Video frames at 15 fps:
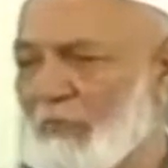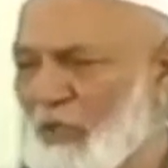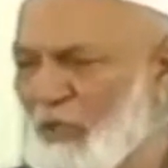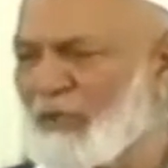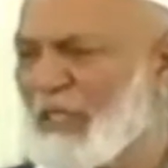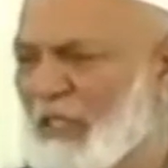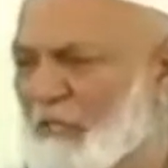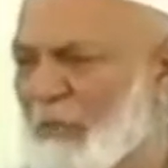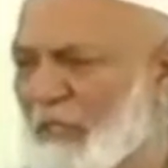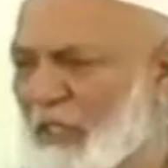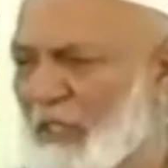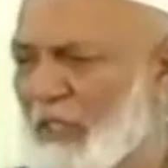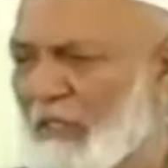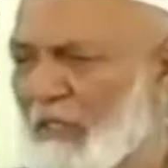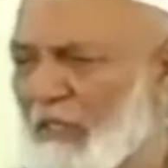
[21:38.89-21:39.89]
You know what's a
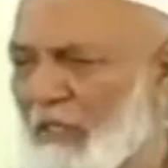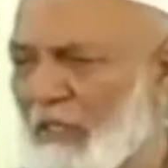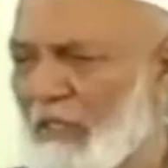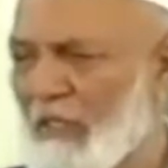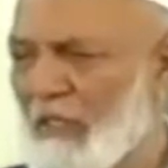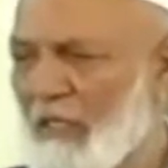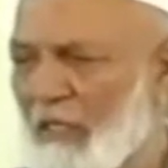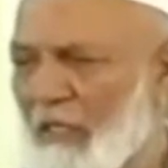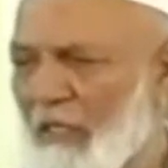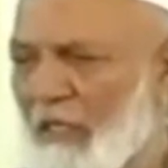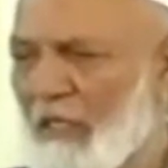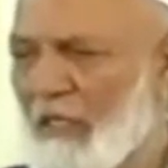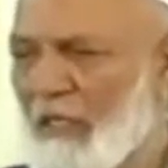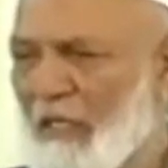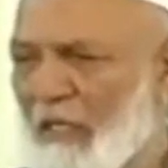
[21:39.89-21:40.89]
specialist?
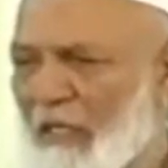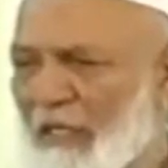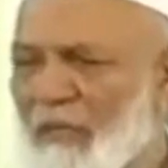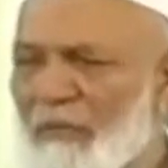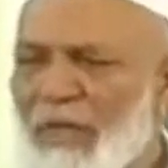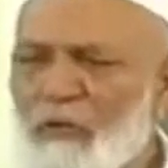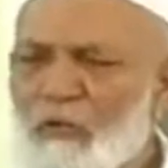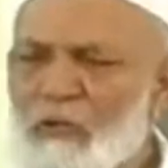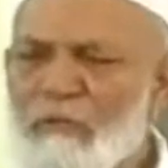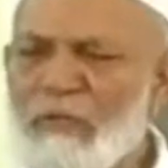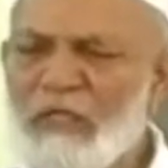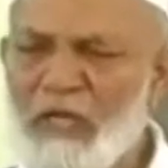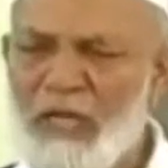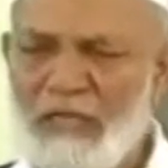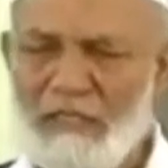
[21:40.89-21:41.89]
The man who
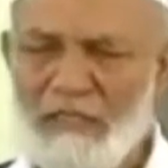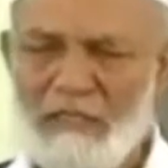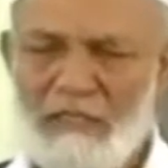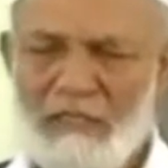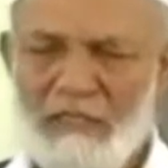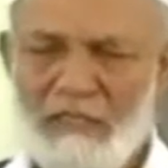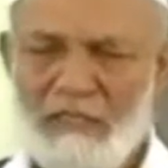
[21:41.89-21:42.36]
specializes.